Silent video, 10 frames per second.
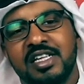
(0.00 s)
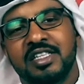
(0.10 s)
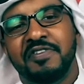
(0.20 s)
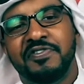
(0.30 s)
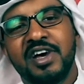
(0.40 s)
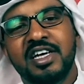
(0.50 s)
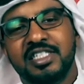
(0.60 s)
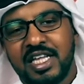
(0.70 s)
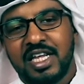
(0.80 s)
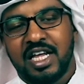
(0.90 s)
The
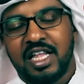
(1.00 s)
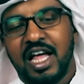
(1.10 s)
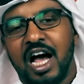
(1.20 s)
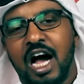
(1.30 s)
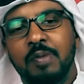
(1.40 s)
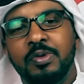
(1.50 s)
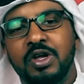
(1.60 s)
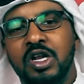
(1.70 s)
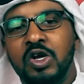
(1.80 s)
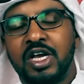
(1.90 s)
first thing that I'll
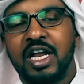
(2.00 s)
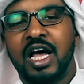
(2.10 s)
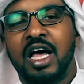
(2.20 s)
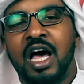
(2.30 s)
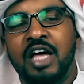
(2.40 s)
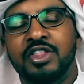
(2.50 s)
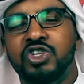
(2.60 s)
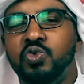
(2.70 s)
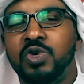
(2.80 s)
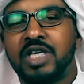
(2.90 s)
be looking at
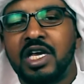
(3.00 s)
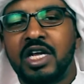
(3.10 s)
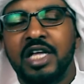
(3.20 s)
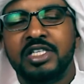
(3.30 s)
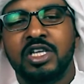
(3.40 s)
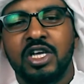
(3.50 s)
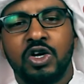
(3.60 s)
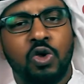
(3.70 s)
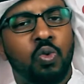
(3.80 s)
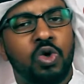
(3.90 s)
this weekend is
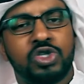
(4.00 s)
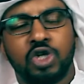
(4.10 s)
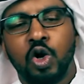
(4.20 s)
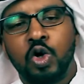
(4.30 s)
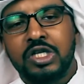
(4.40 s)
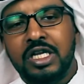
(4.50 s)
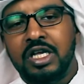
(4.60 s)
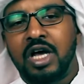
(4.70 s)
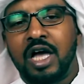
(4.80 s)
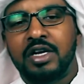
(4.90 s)
watch
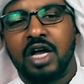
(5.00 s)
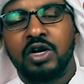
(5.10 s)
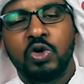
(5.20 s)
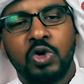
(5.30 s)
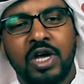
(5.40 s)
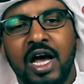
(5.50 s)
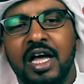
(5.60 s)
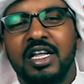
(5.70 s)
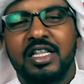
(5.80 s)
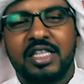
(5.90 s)
closely and look
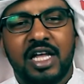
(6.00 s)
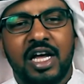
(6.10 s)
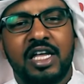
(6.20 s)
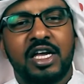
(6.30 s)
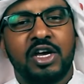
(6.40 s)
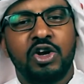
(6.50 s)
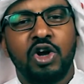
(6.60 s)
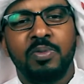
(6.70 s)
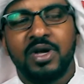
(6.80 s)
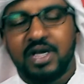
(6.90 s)
at the
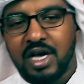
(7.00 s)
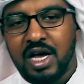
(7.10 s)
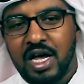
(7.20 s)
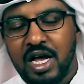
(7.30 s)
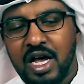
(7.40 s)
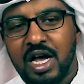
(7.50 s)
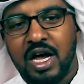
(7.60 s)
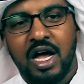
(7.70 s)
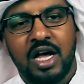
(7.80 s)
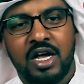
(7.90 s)
economic
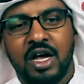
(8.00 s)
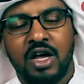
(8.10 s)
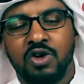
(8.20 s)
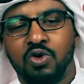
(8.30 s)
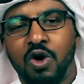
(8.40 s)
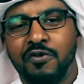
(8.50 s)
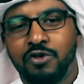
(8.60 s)
growth for